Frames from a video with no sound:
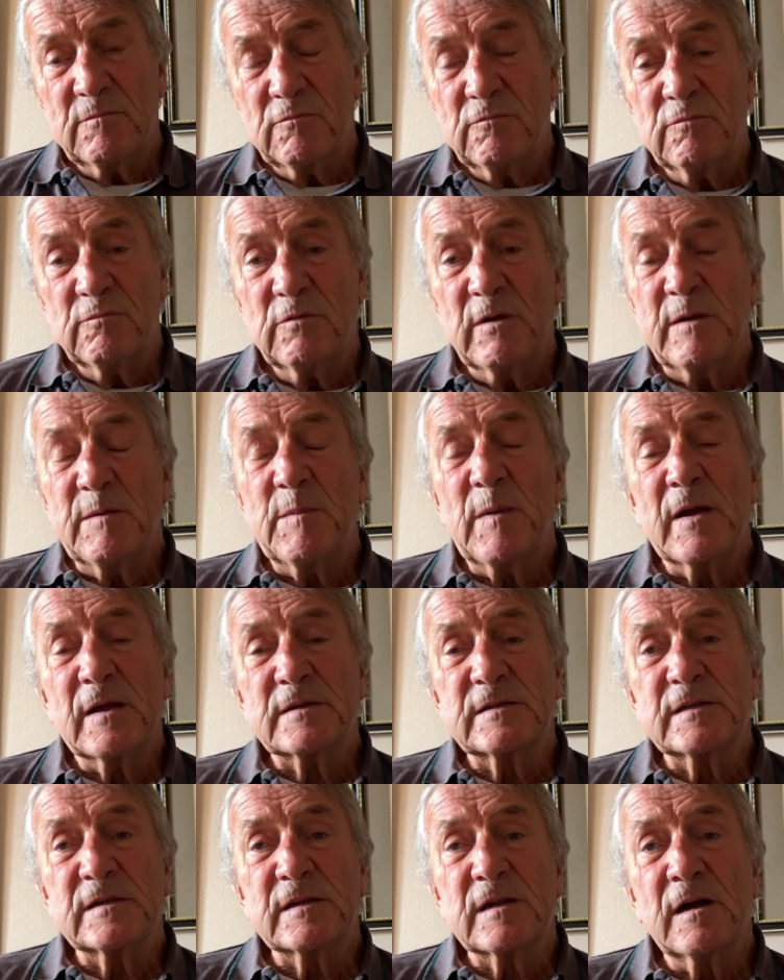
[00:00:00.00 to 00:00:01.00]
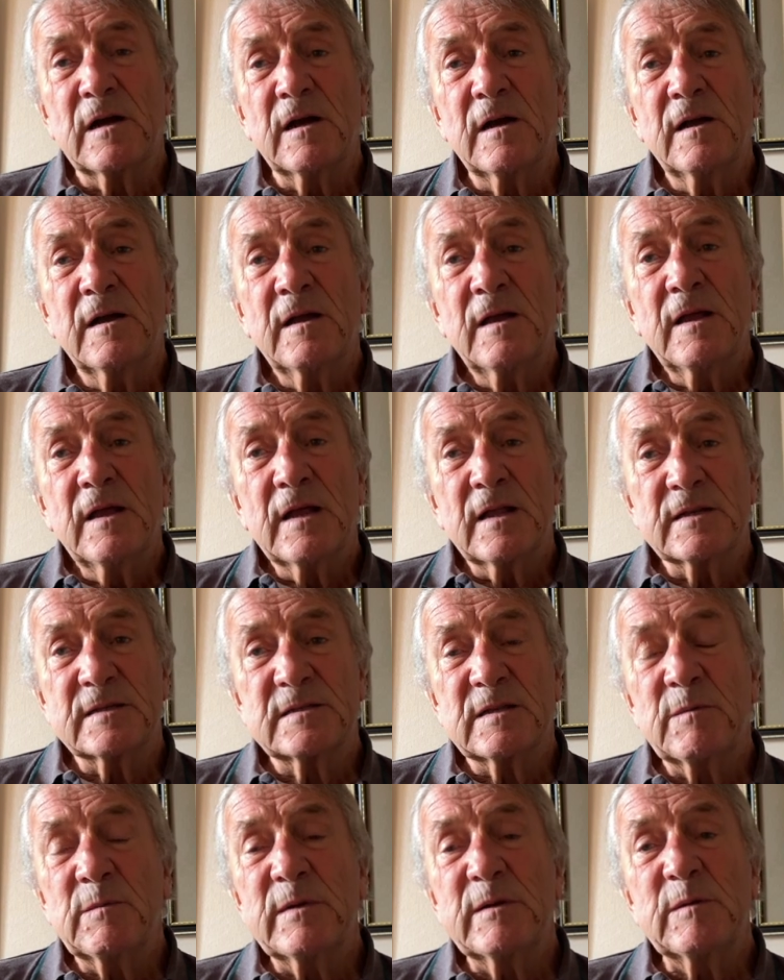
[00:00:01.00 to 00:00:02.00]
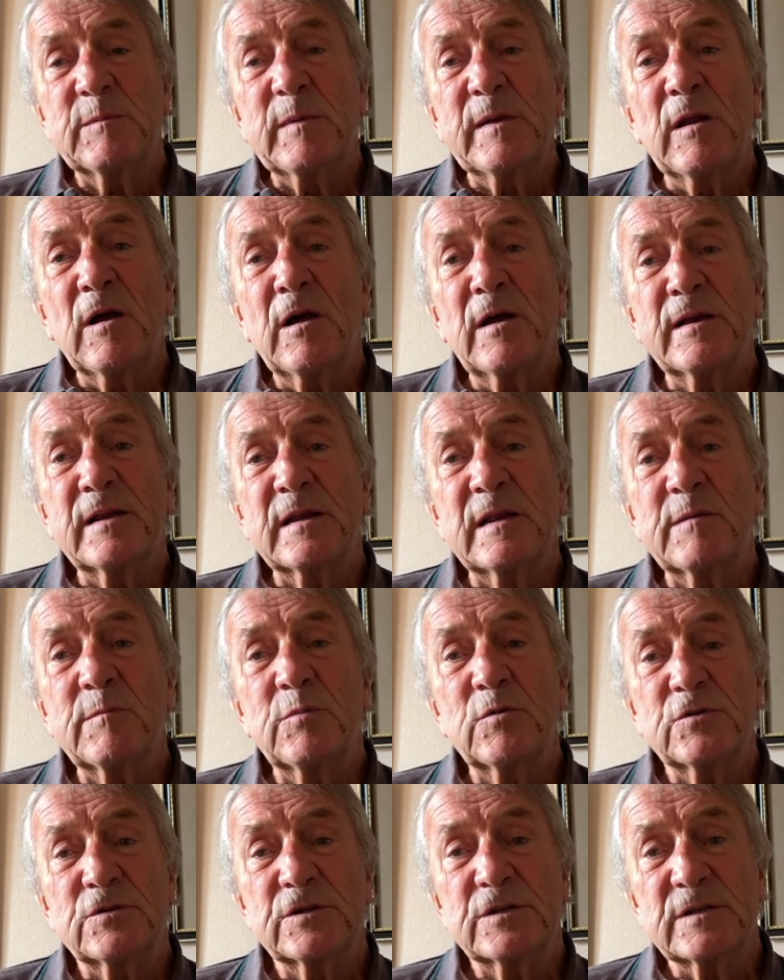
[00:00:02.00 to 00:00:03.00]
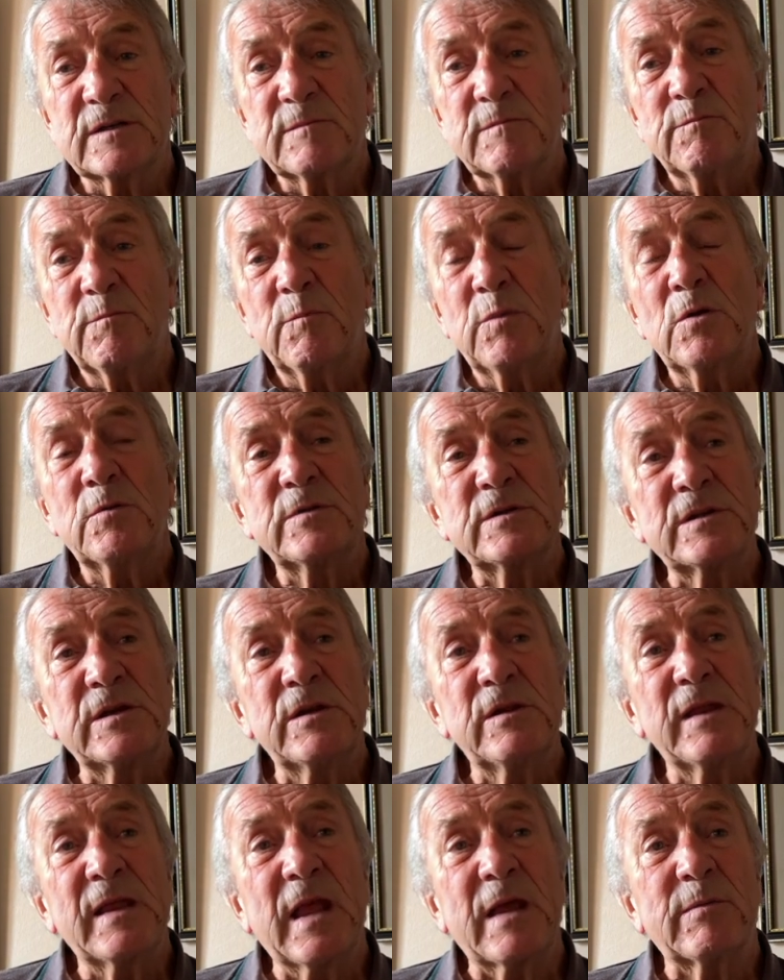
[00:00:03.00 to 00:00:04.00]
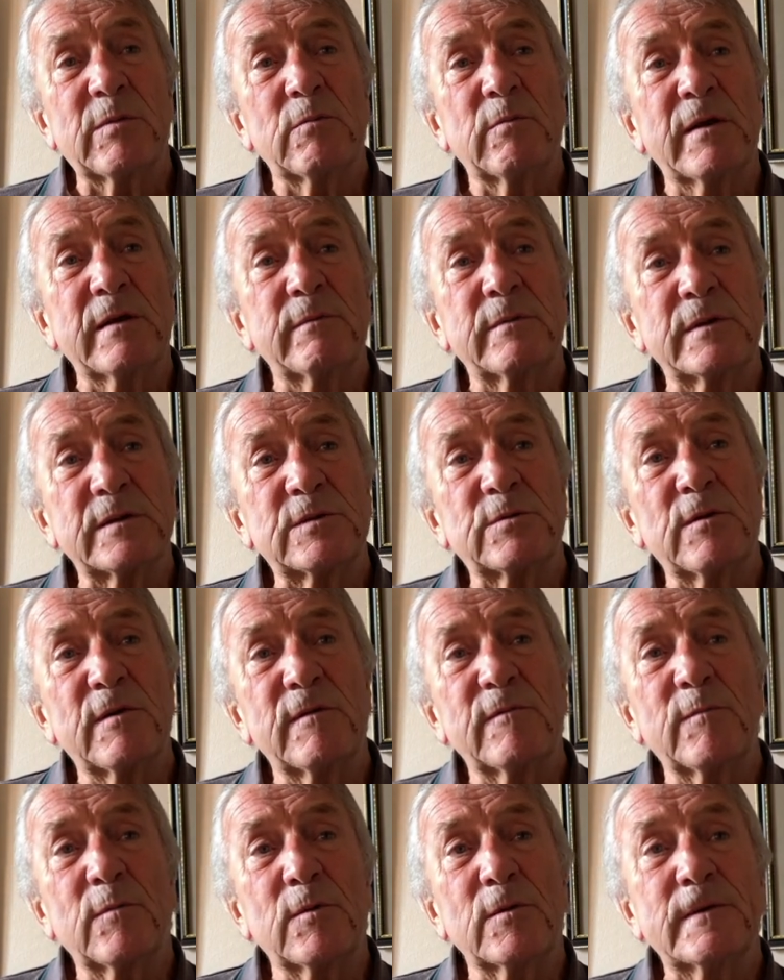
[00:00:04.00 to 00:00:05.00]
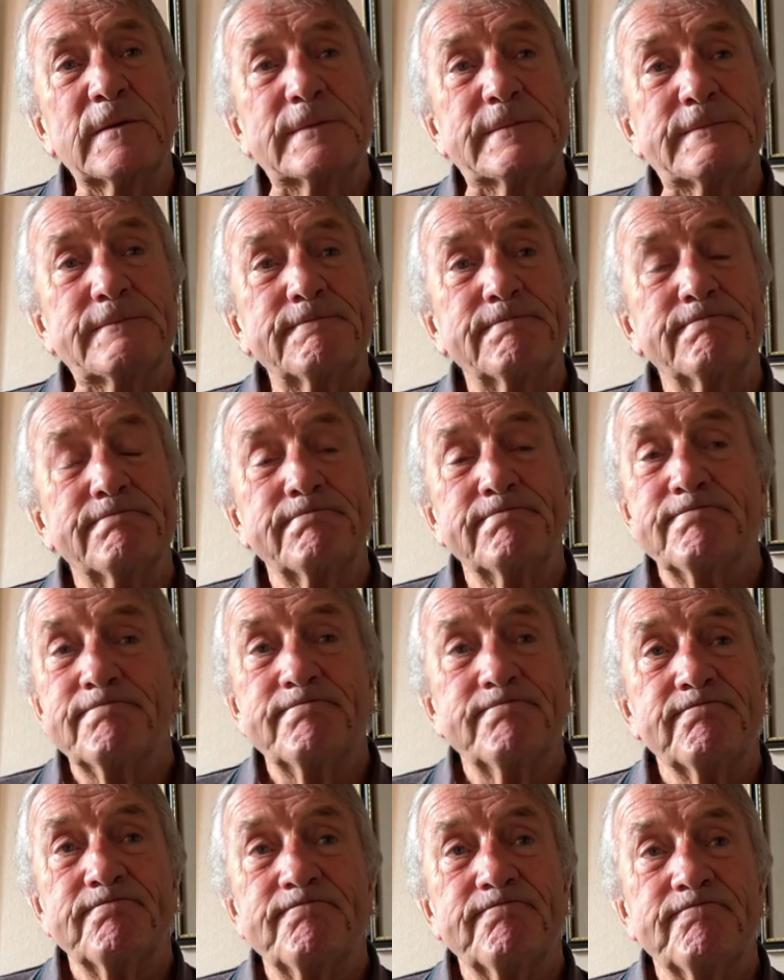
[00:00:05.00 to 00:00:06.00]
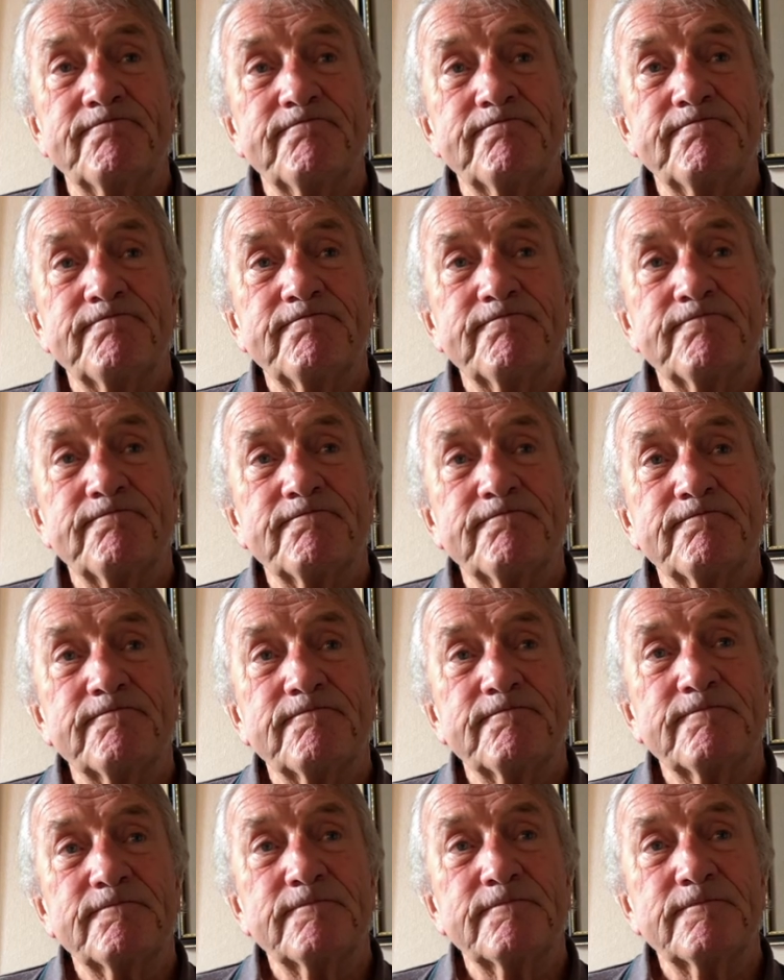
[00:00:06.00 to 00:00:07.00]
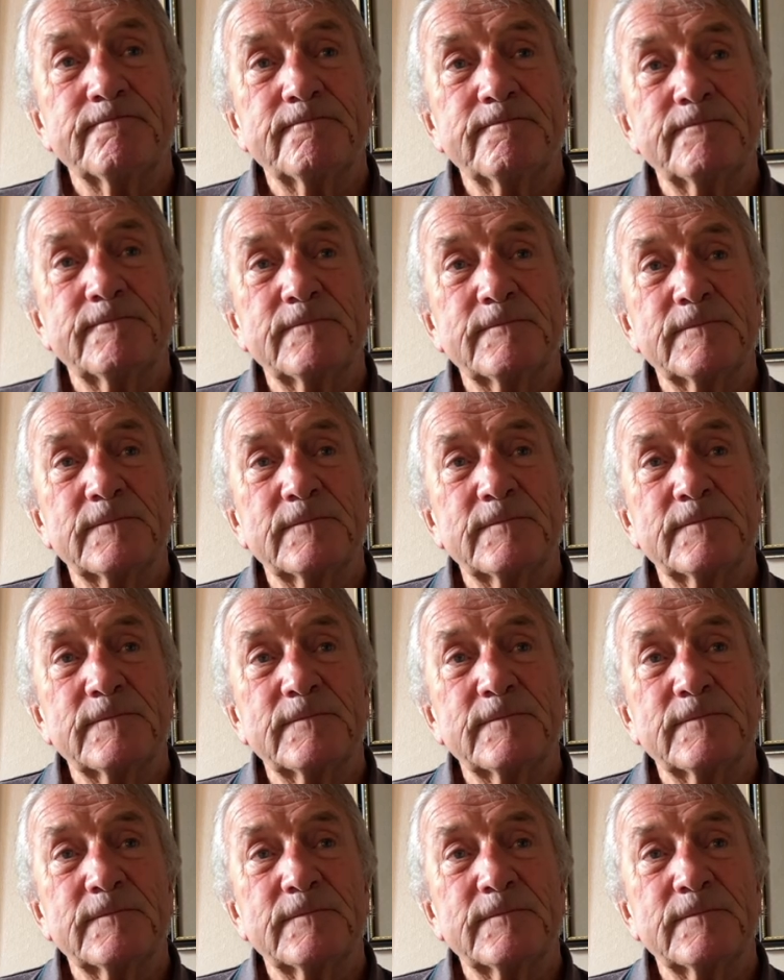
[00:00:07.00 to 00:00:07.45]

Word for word: where he parked his car, and somebody had been hiding in the bushes and blew his kneecap away with a 12 bore. Bloody hell. So, that, what,